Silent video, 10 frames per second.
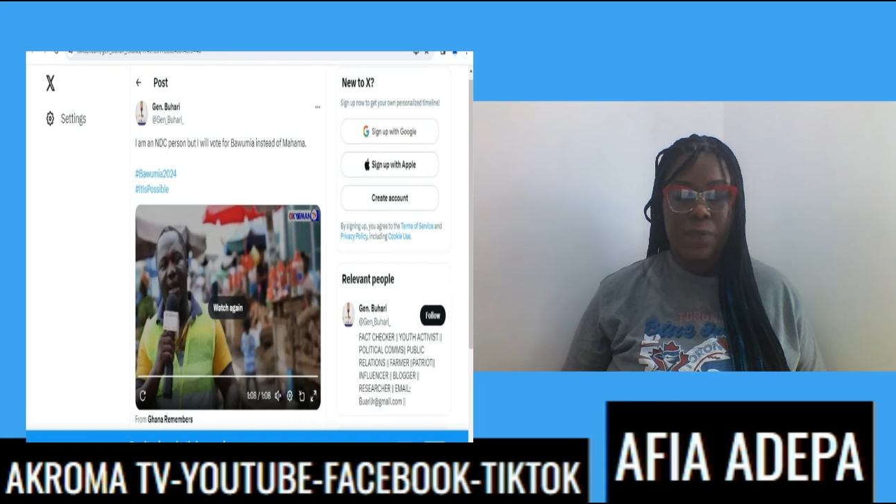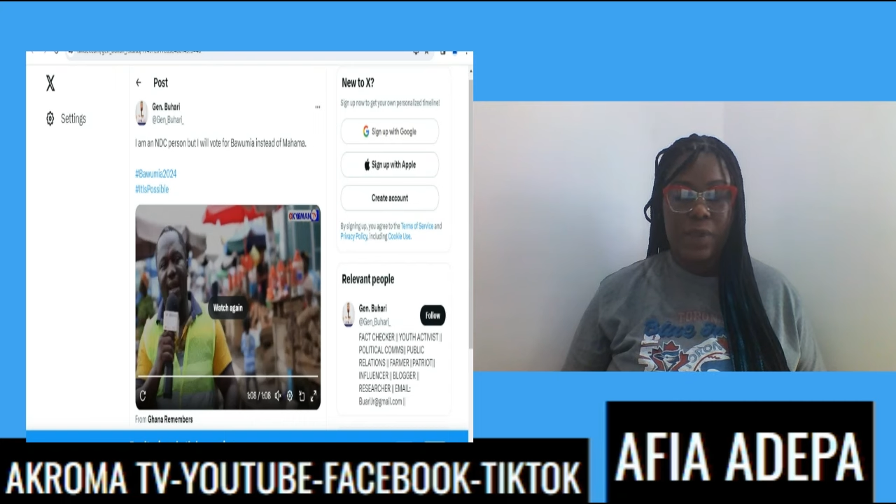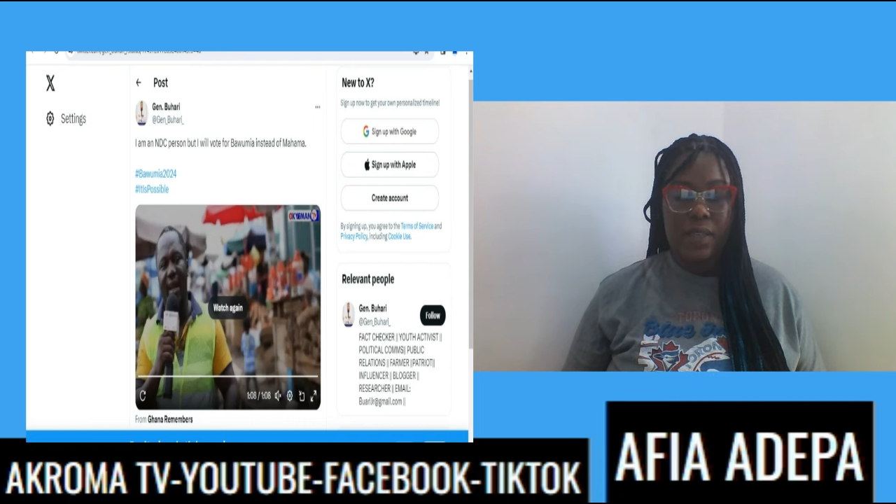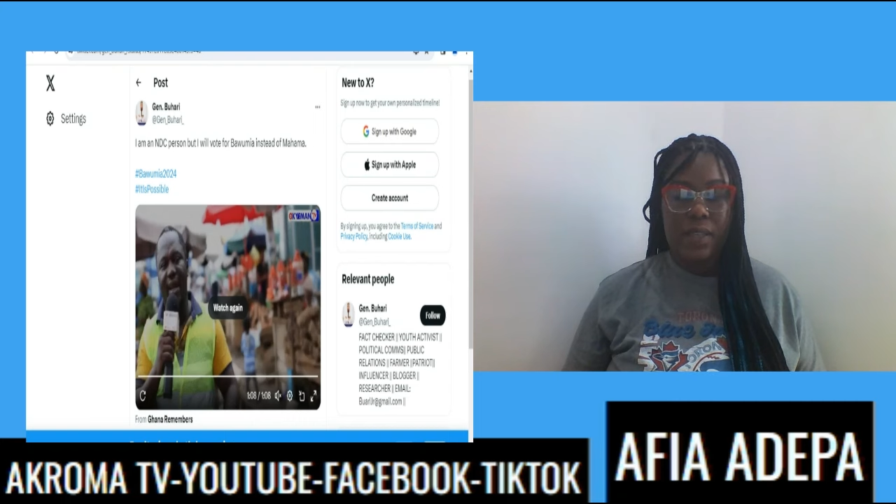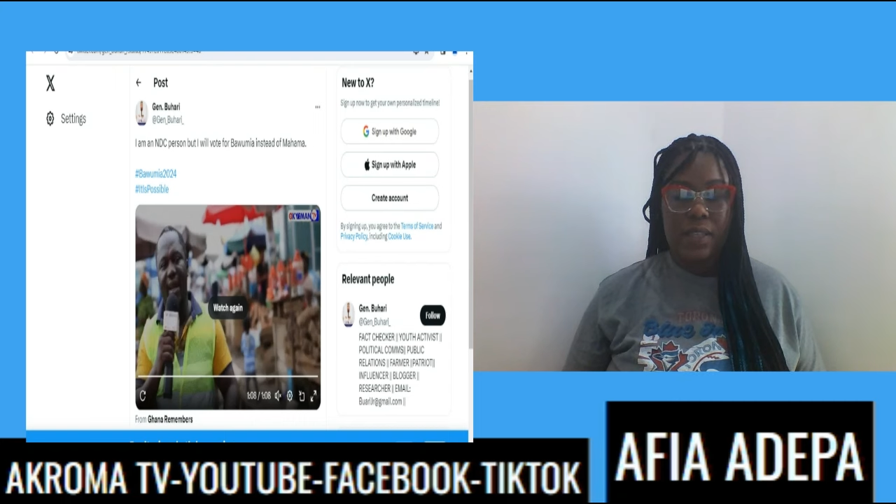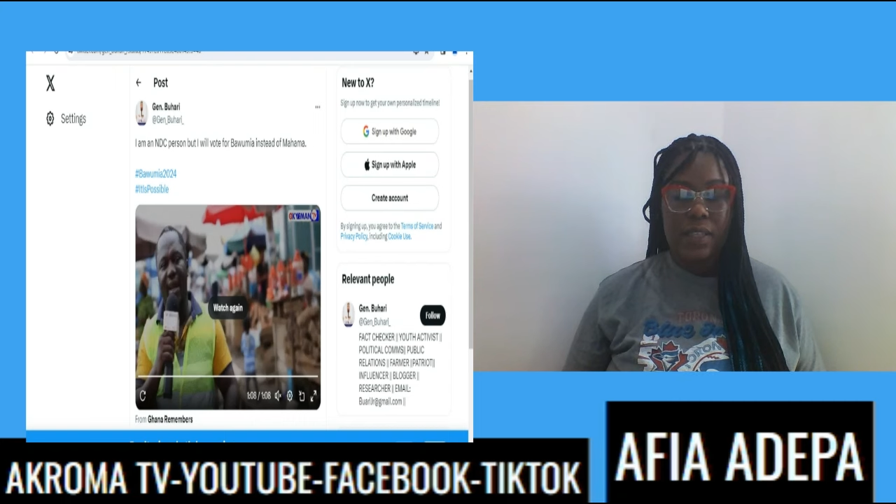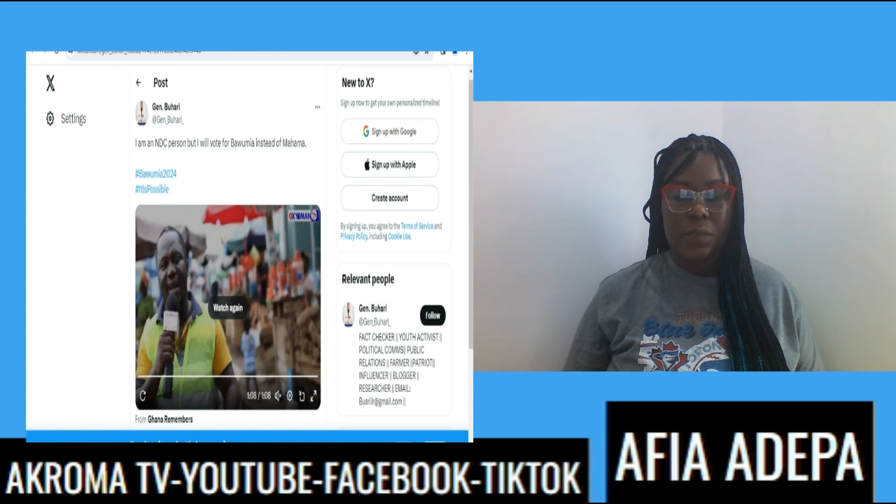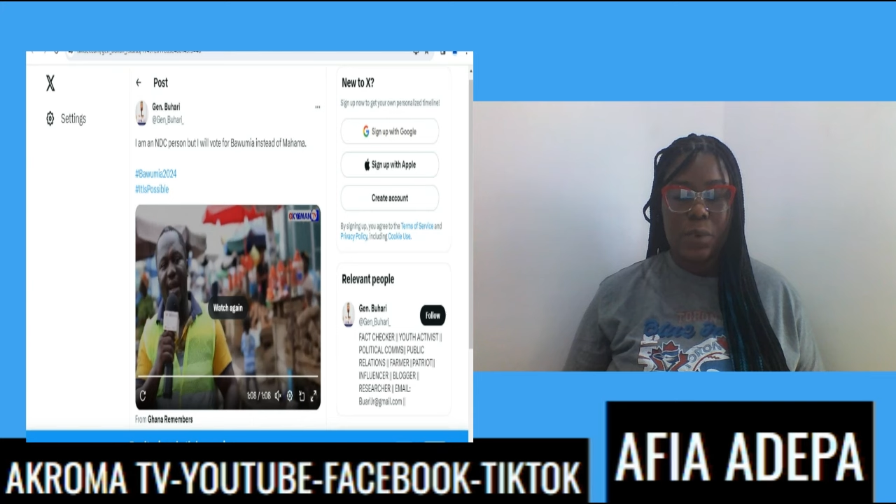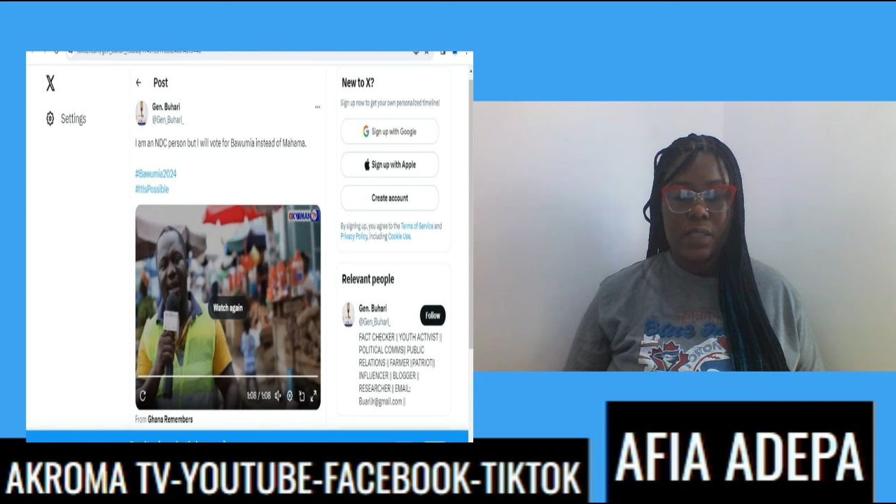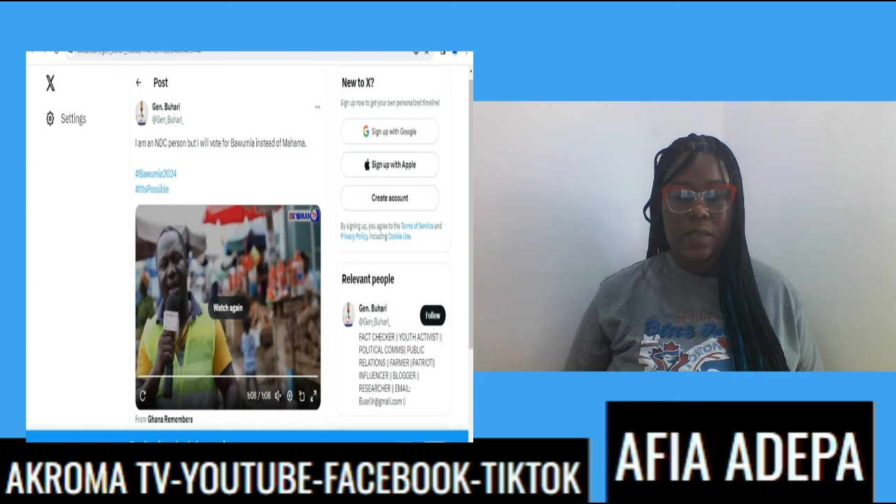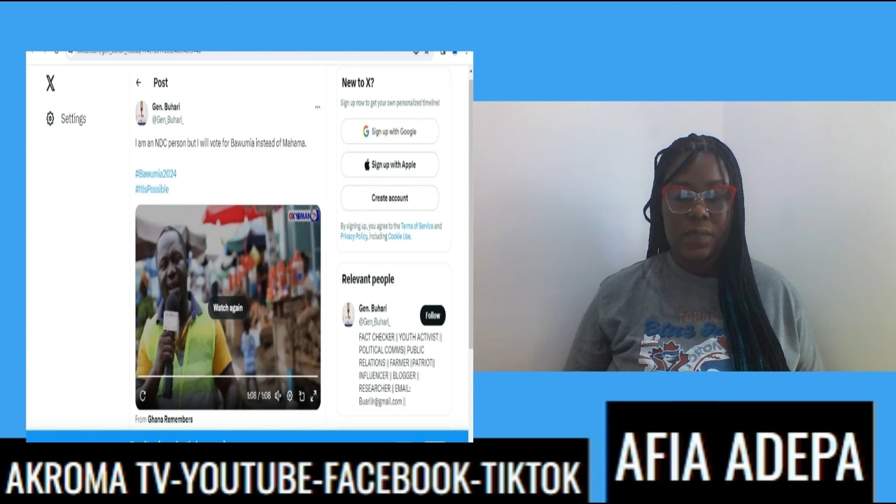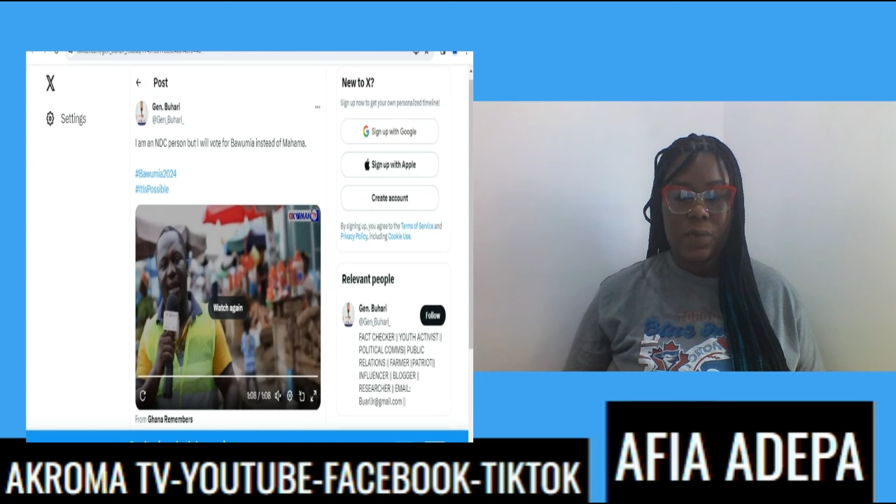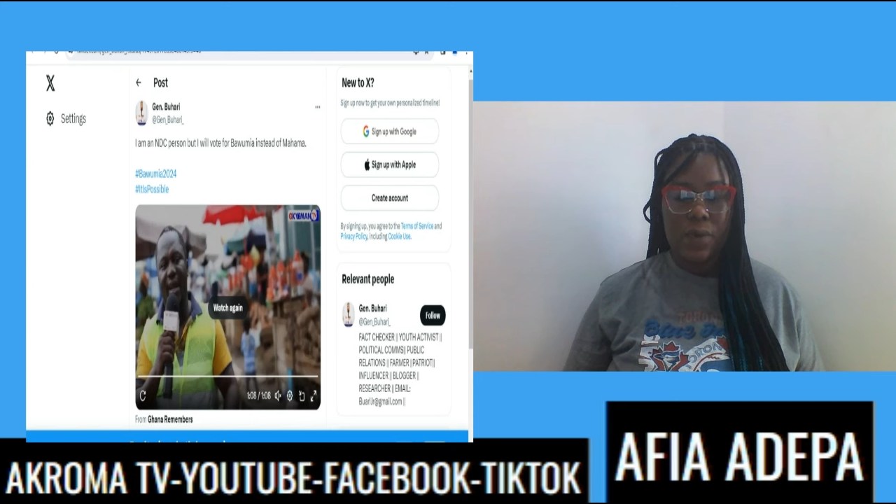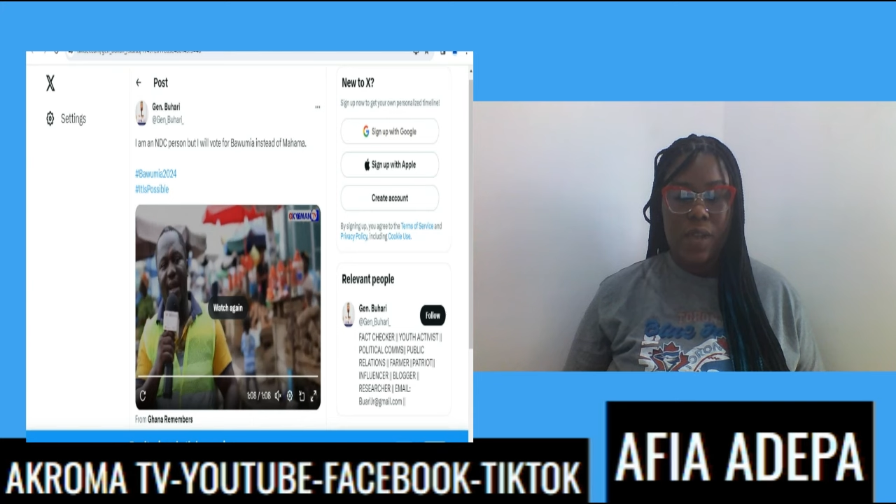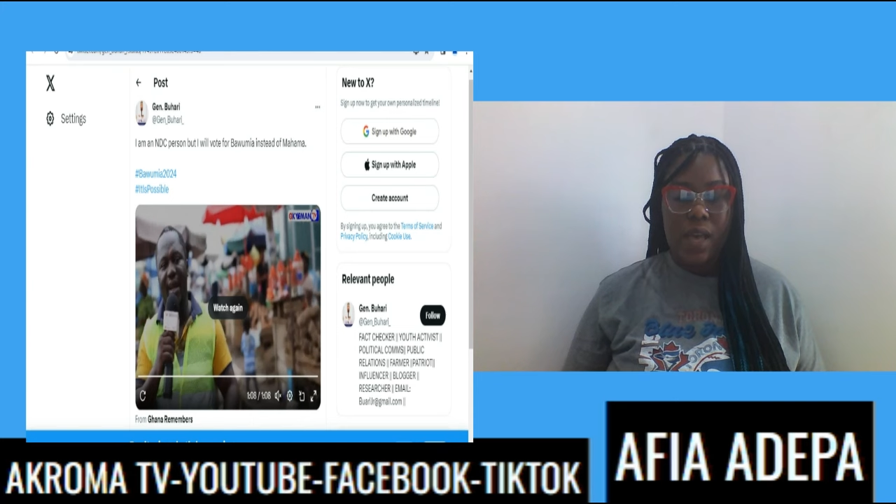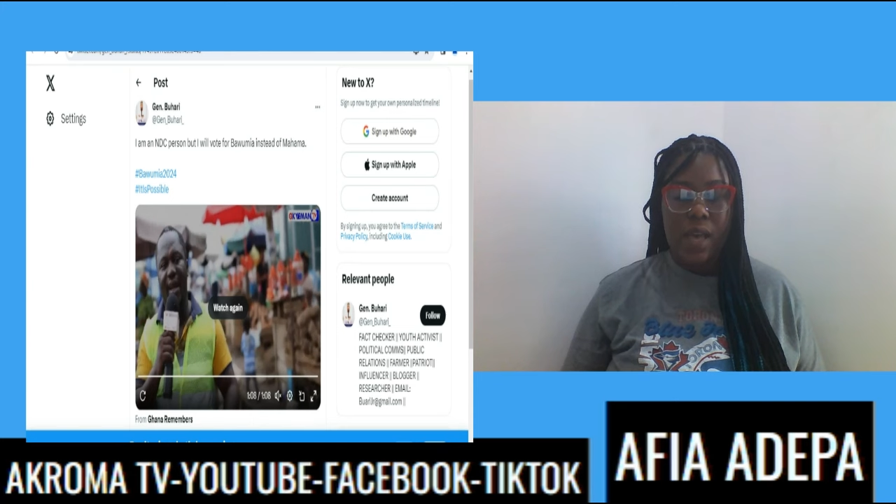We say it is possible.